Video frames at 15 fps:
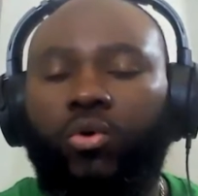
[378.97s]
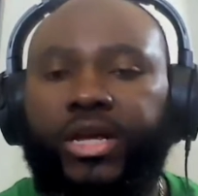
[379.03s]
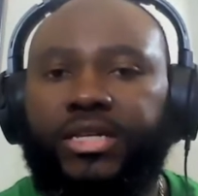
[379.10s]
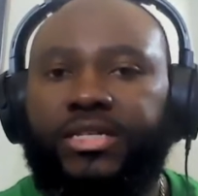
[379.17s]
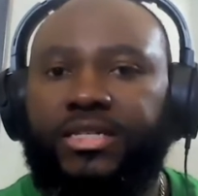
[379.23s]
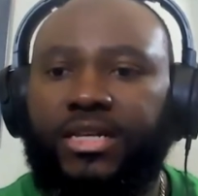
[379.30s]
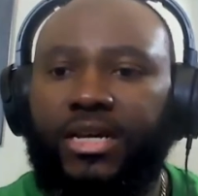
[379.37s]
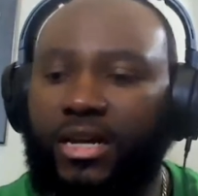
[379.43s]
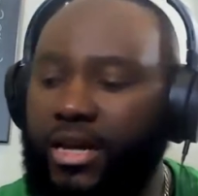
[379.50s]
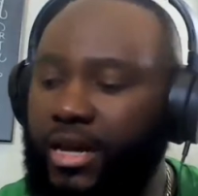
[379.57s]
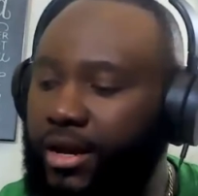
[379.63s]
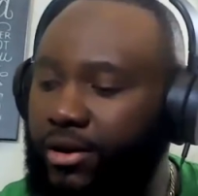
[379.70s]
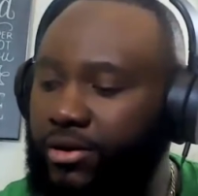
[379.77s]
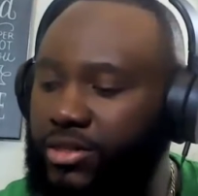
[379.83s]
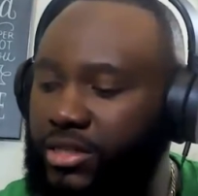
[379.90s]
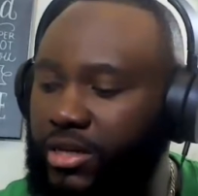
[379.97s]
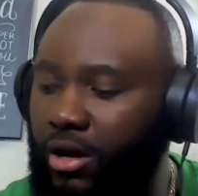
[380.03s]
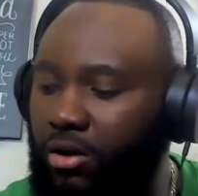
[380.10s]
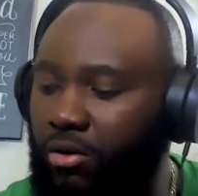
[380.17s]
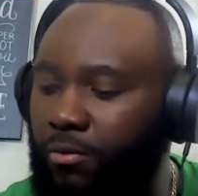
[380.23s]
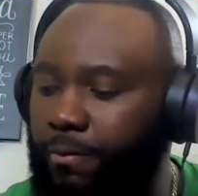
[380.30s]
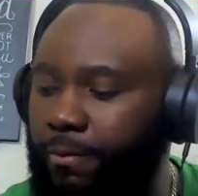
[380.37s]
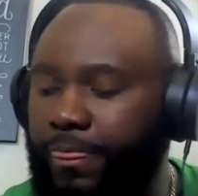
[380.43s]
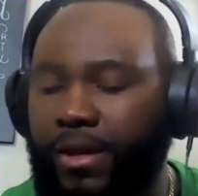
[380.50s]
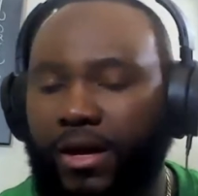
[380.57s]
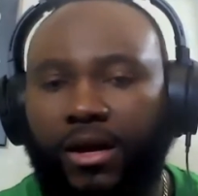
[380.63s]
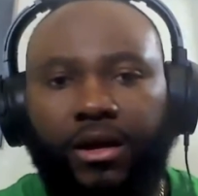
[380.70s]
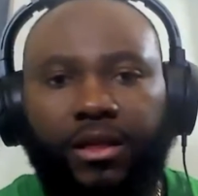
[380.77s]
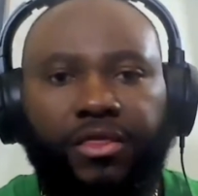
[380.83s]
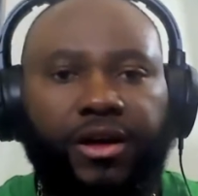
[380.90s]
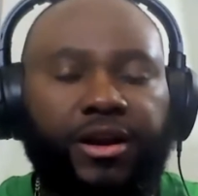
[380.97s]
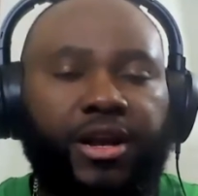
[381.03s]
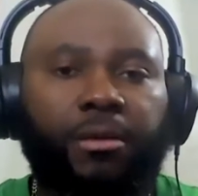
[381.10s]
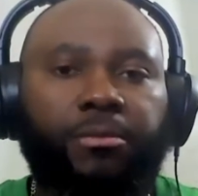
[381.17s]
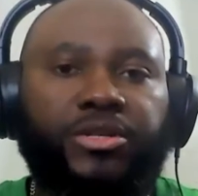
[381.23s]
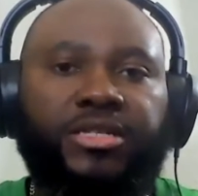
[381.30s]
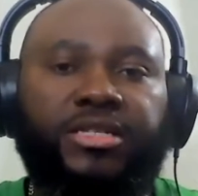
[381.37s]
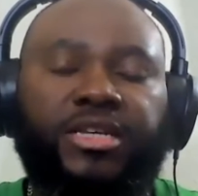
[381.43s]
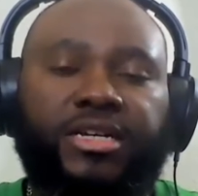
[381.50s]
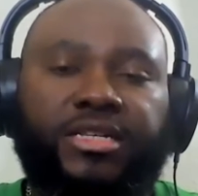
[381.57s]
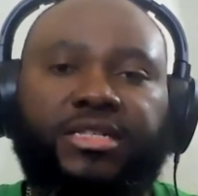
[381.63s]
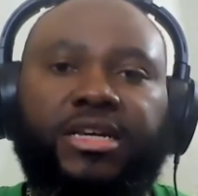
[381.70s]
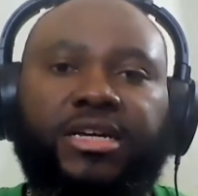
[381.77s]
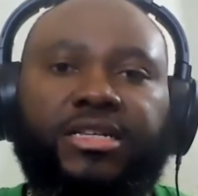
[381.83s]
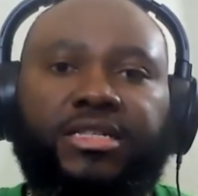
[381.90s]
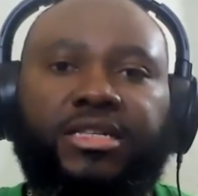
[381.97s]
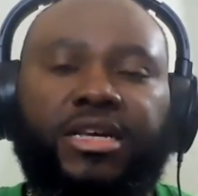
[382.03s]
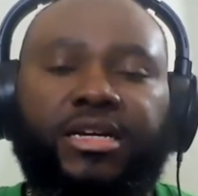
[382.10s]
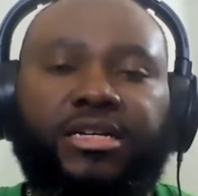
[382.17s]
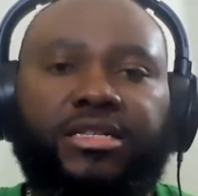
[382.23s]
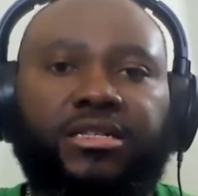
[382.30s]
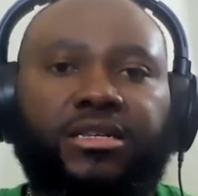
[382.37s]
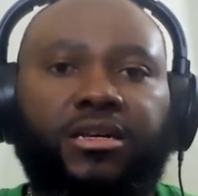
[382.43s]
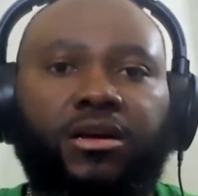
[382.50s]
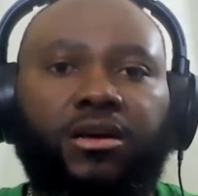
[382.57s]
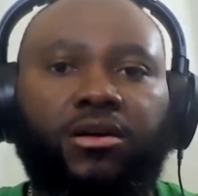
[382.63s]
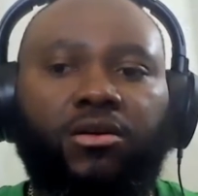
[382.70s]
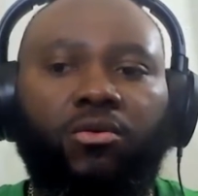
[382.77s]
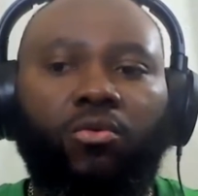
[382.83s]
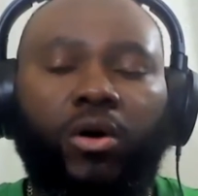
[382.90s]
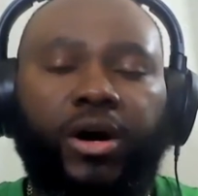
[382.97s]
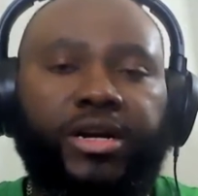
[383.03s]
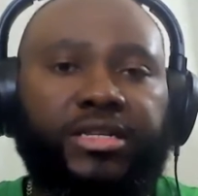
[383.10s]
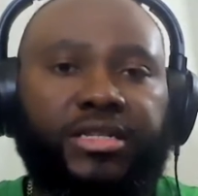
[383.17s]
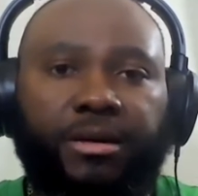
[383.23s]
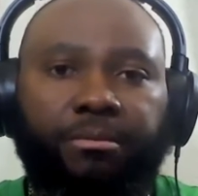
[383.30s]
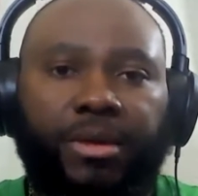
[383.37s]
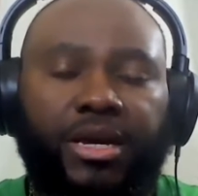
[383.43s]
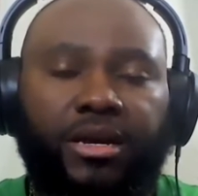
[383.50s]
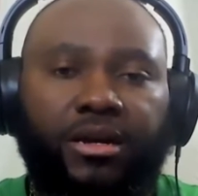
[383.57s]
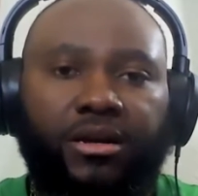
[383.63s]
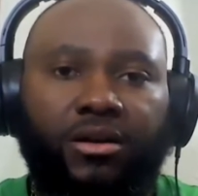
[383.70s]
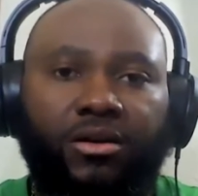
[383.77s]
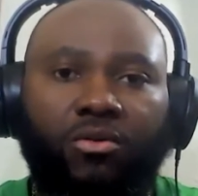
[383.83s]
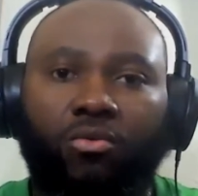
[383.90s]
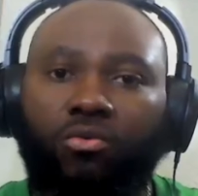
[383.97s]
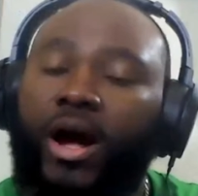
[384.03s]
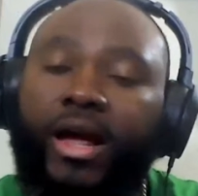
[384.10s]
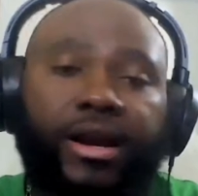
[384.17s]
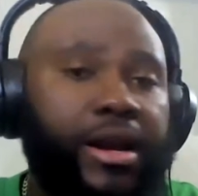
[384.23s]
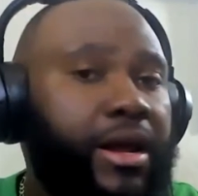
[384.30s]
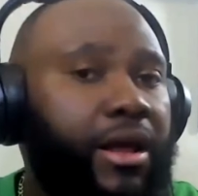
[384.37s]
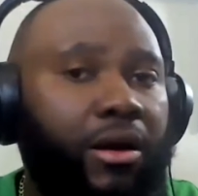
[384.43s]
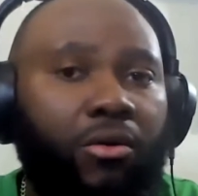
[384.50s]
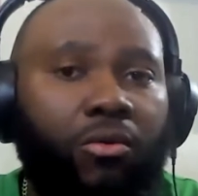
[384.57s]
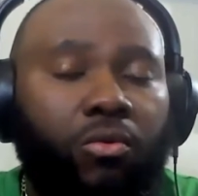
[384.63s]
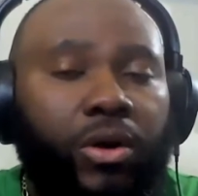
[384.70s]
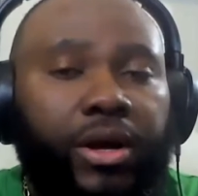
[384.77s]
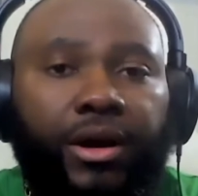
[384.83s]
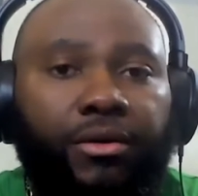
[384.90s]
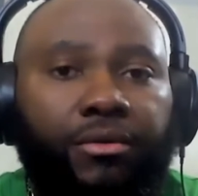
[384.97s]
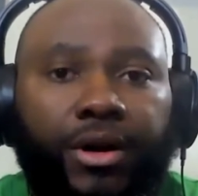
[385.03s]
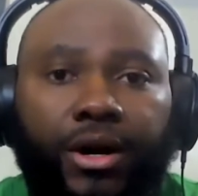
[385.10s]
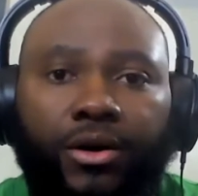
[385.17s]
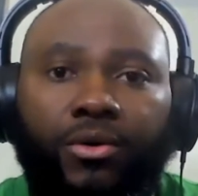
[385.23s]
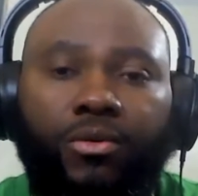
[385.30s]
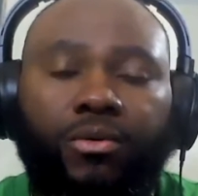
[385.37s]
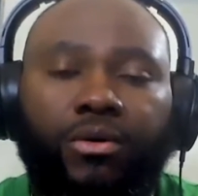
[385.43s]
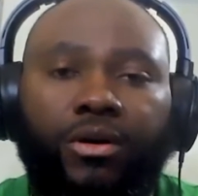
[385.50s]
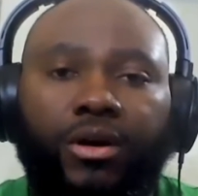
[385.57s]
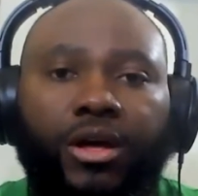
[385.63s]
we see here, so the number 666, what does it mean right now? We don't know.